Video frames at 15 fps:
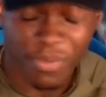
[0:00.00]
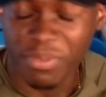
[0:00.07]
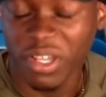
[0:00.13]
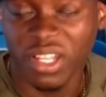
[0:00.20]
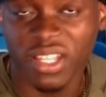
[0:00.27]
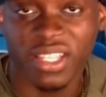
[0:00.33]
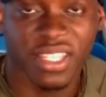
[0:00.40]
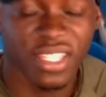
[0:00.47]

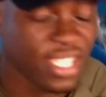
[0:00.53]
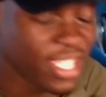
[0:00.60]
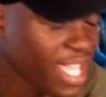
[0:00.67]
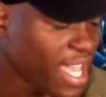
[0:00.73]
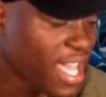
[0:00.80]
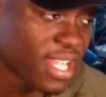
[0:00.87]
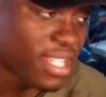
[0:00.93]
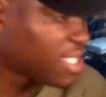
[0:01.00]
But
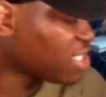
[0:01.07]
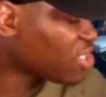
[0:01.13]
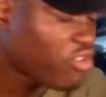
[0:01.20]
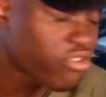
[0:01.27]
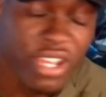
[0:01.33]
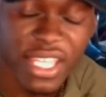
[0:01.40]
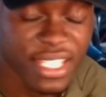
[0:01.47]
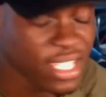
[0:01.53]
yeah,
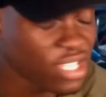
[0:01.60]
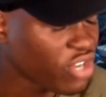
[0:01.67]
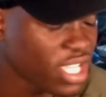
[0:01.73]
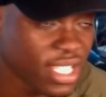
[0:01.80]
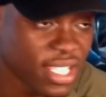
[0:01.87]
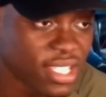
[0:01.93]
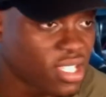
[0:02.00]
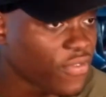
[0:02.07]
crazy,
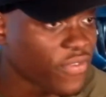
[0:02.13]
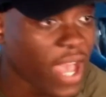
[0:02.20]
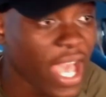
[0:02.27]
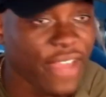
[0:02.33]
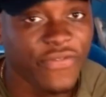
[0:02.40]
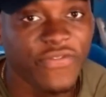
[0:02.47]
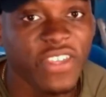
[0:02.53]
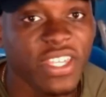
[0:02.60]
crazy stuff.
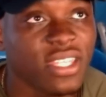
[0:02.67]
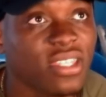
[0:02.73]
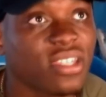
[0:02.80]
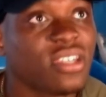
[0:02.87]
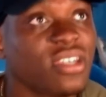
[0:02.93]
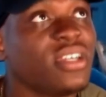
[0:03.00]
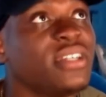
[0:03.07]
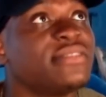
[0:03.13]
I
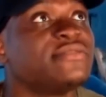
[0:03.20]
think...